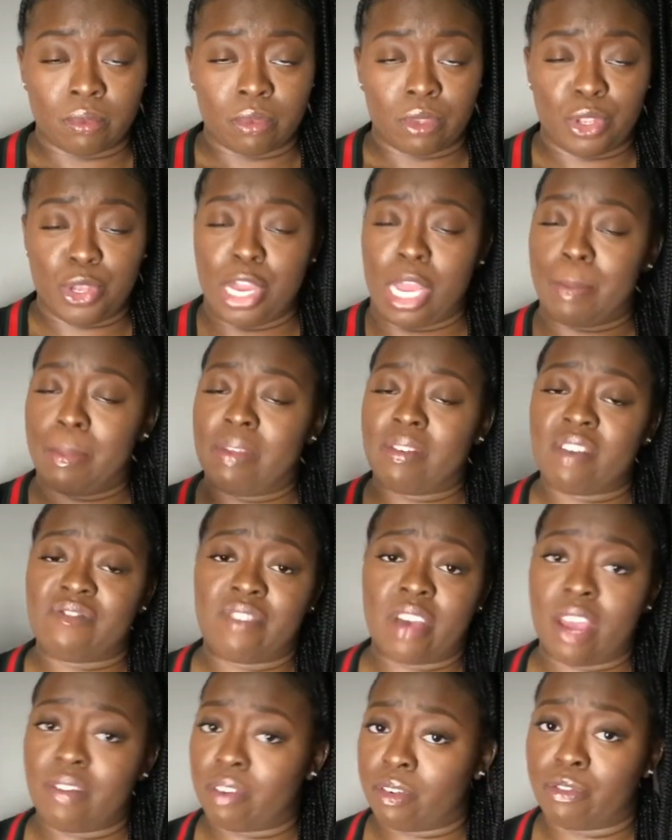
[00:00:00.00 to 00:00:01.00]
You could be
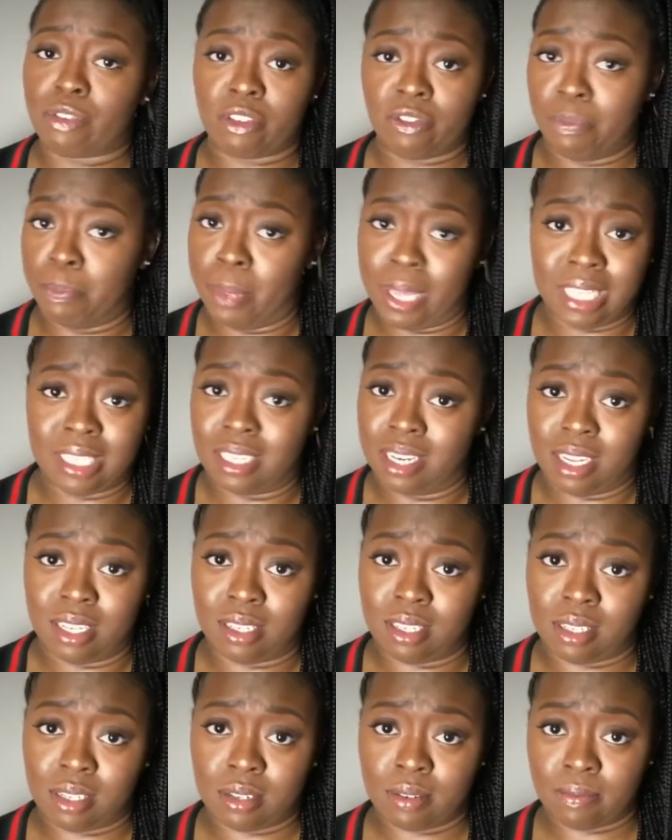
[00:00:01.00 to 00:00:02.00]
favored for
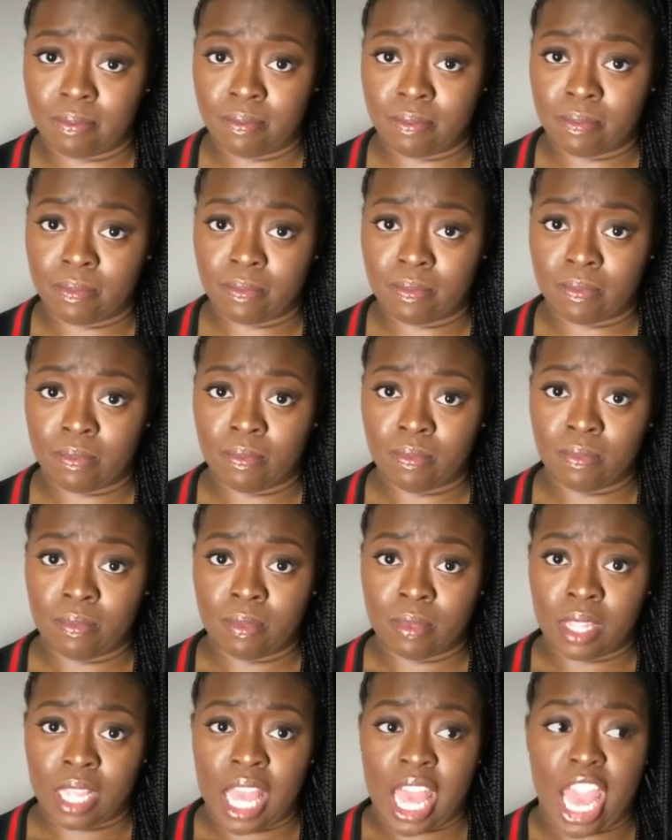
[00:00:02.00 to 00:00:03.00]
business.
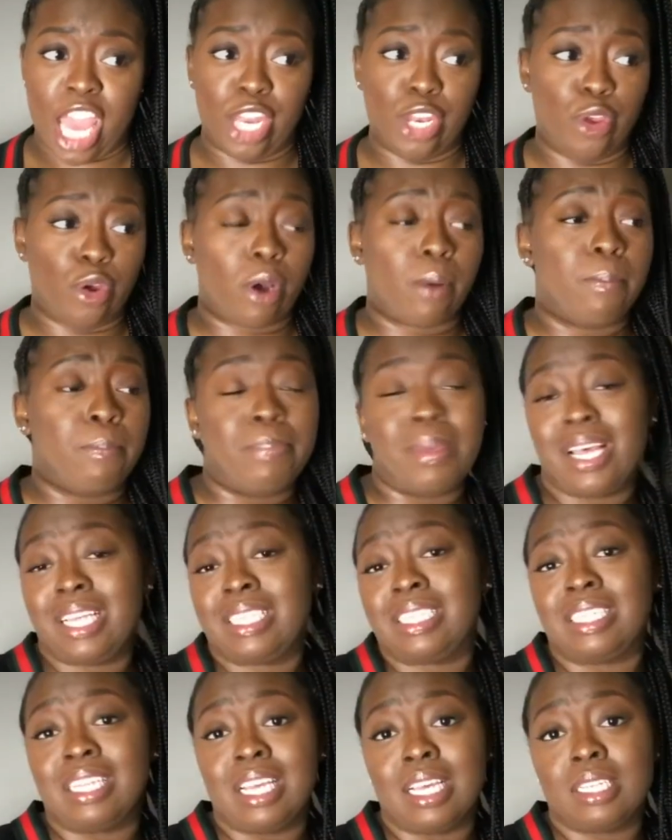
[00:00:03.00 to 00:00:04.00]
And your
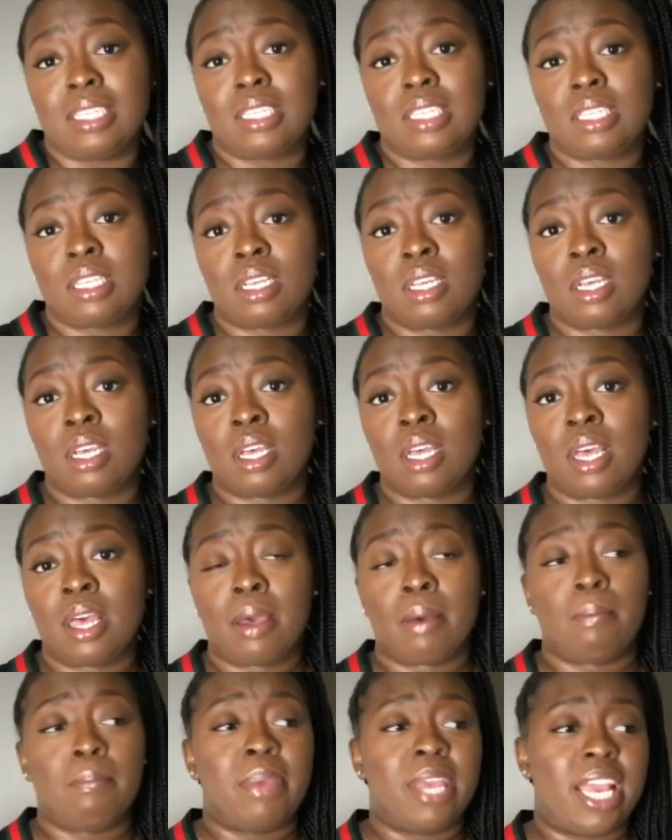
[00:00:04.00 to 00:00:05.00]
business
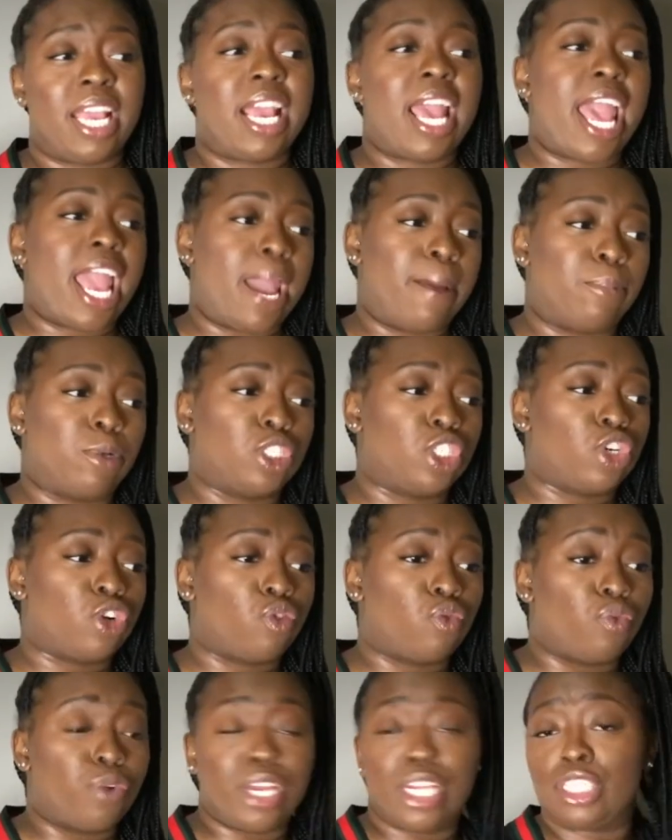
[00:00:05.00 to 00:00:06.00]
being able to
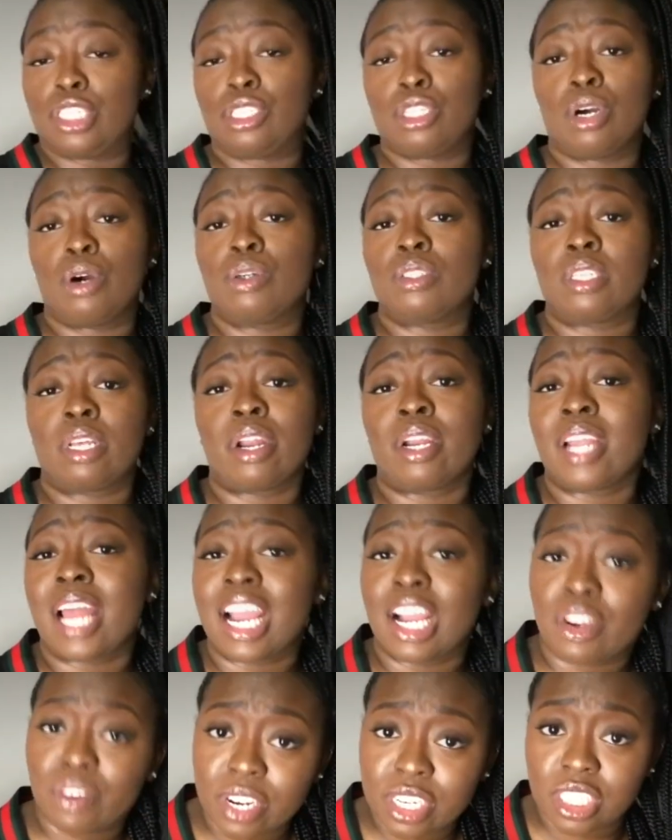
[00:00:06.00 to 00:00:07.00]
reach those that are
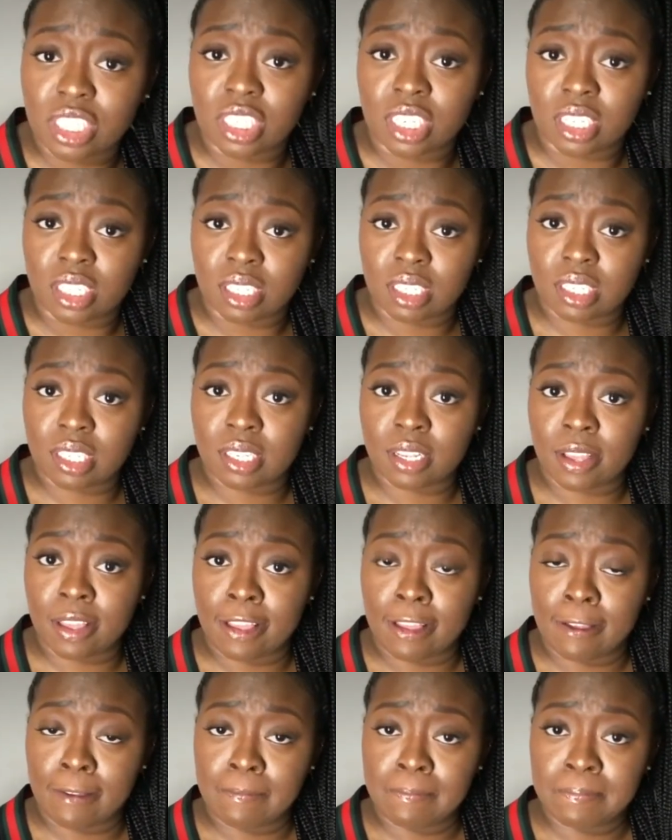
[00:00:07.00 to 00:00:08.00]
not Christians.
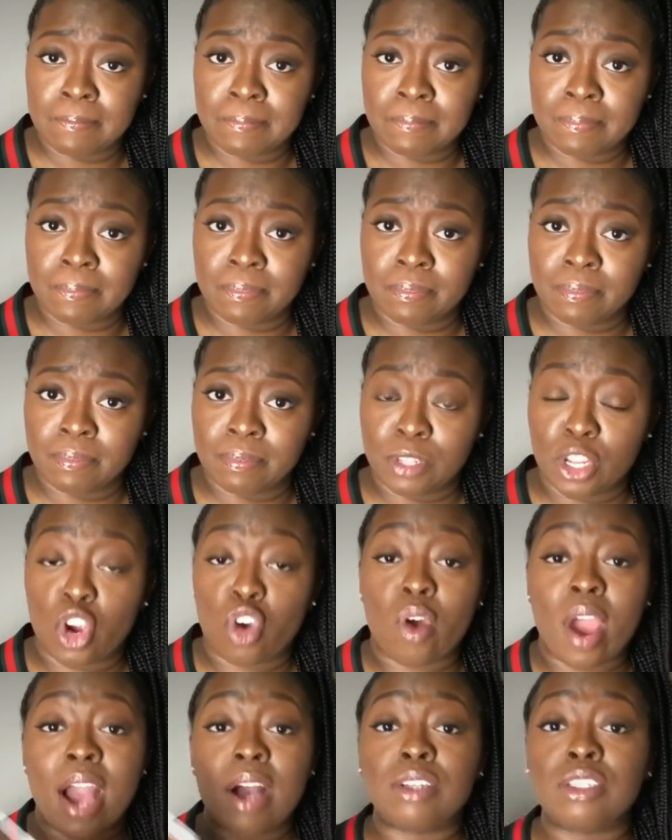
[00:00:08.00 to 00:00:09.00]

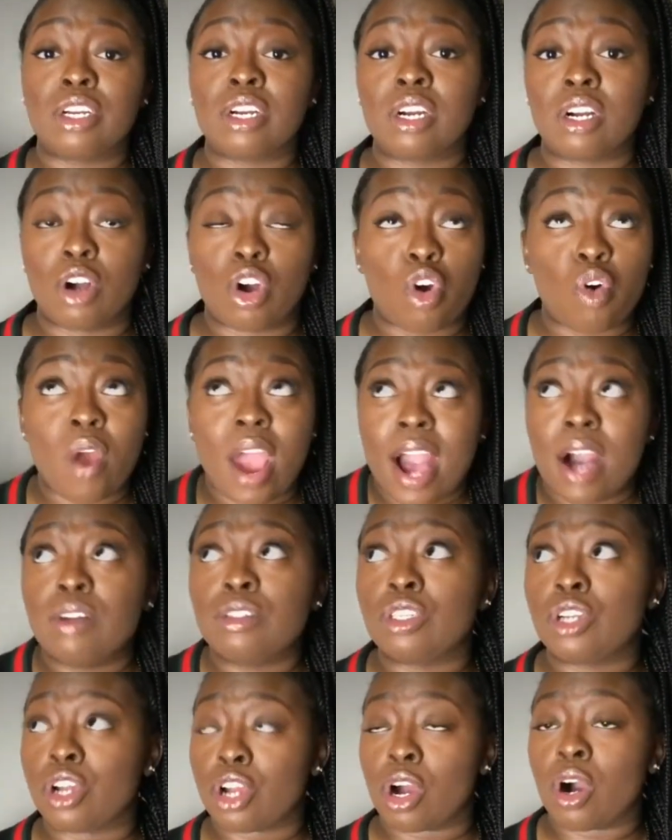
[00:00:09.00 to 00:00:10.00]
Crowned
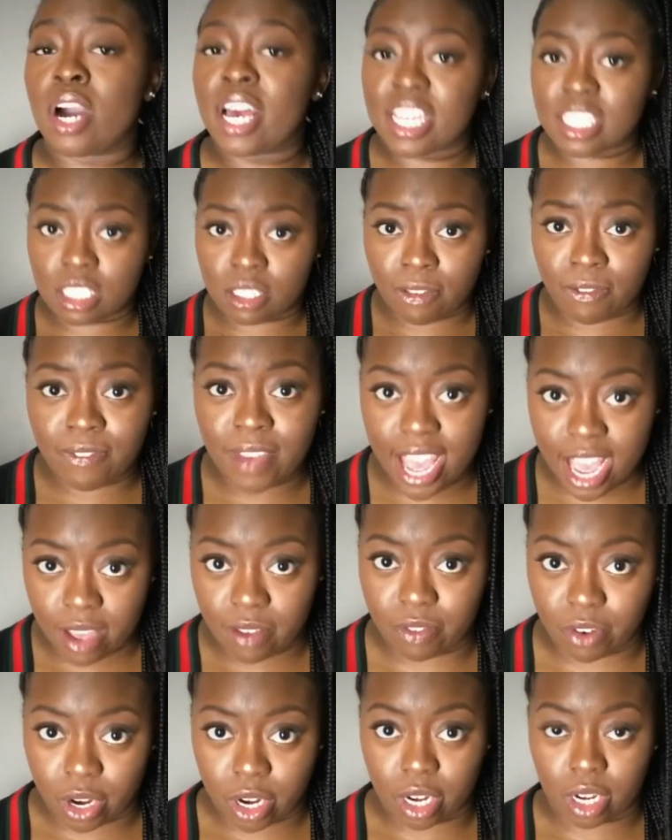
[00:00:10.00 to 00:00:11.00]
girl is
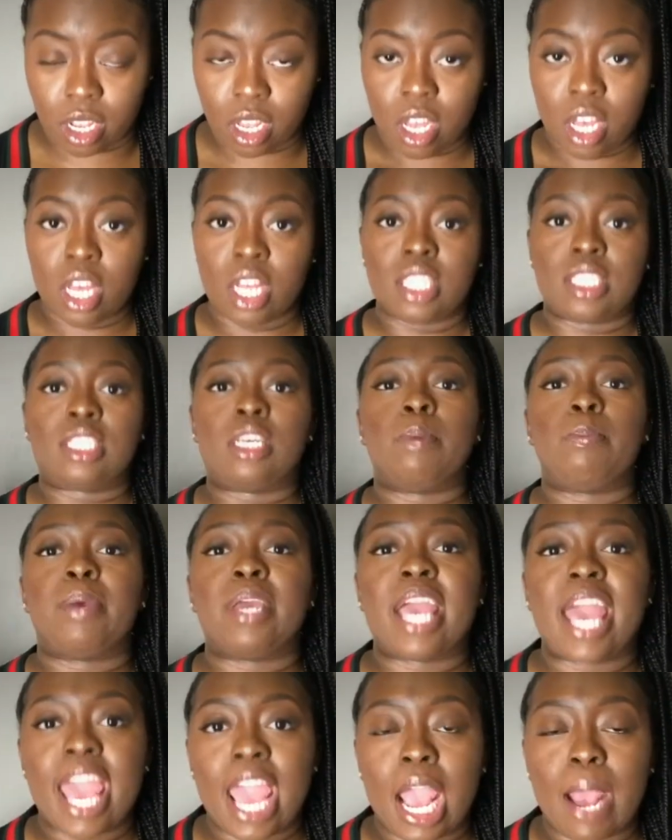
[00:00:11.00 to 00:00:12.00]
favored to
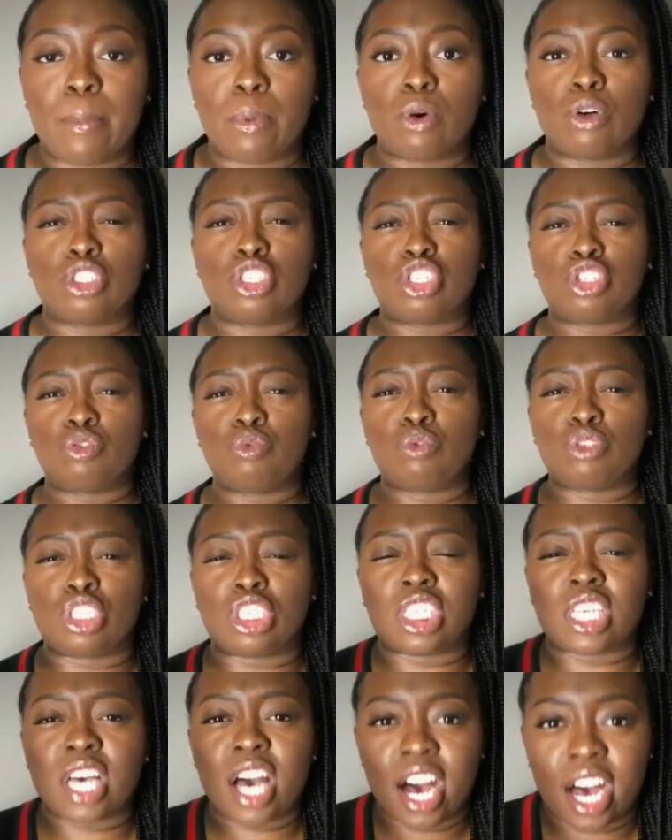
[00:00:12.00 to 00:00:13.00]
be able to
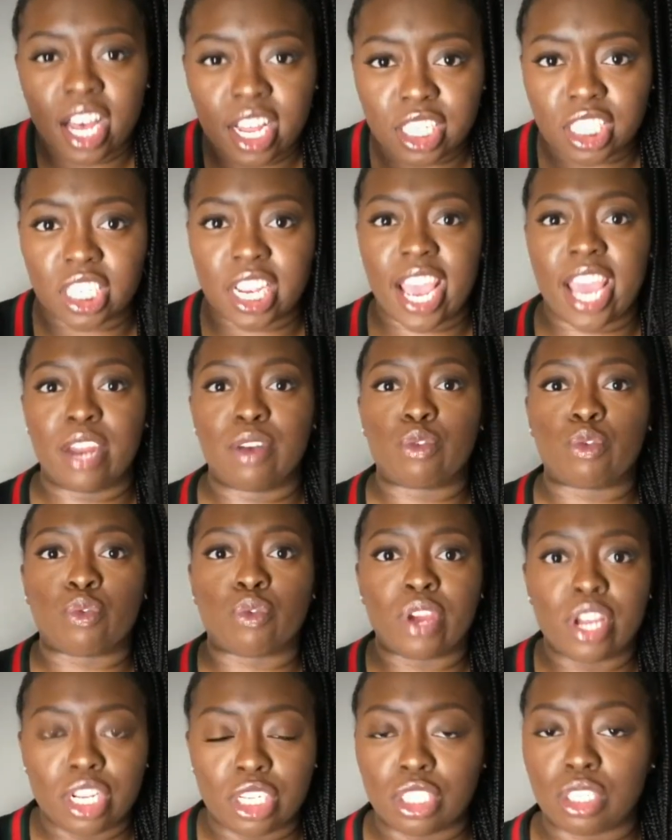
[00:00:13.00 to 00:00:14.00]
touch and
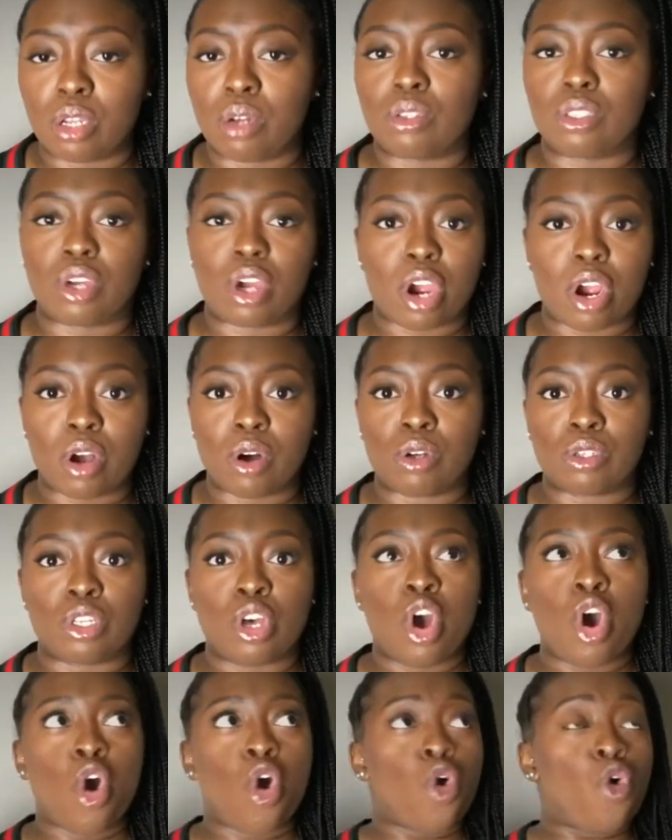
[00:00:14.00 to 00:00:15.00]
reach those girls
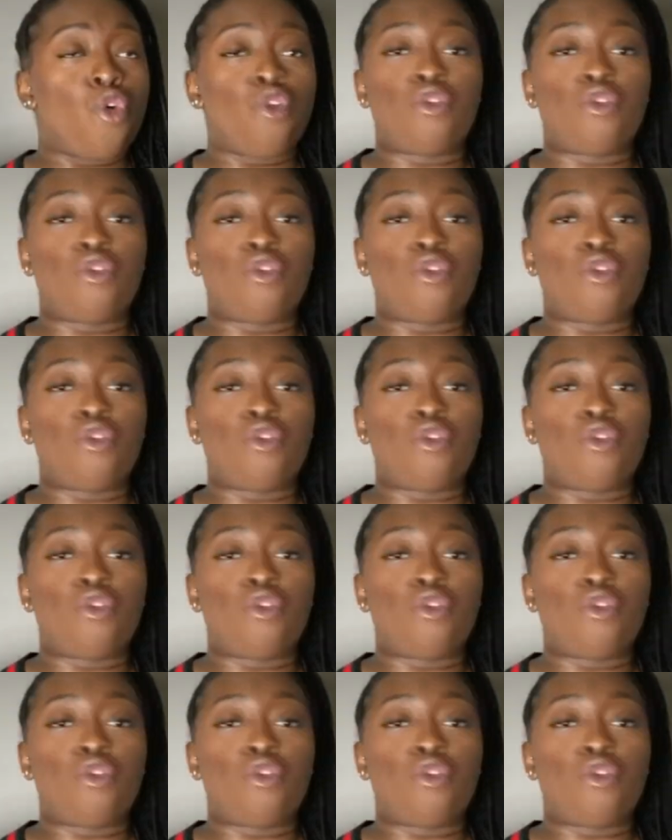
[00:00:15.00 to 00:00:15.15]
who